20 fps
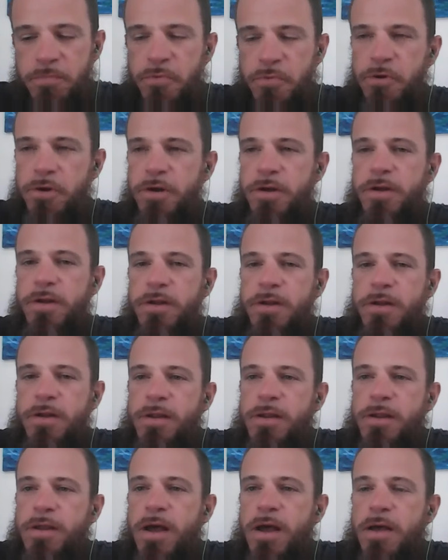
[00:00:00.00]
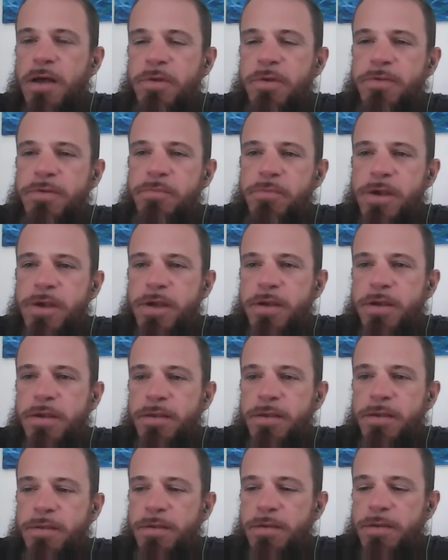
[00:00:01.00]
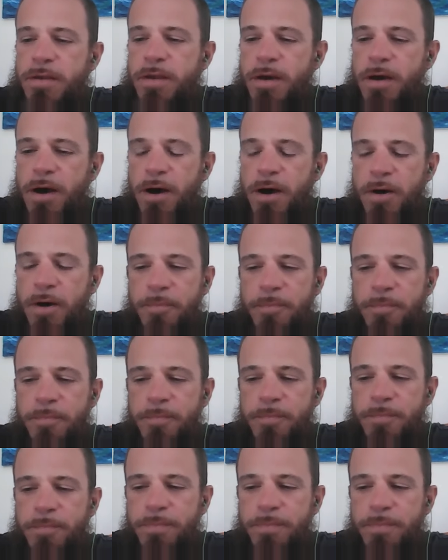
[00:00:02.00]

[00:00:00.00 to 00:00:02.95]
point I meant to make. A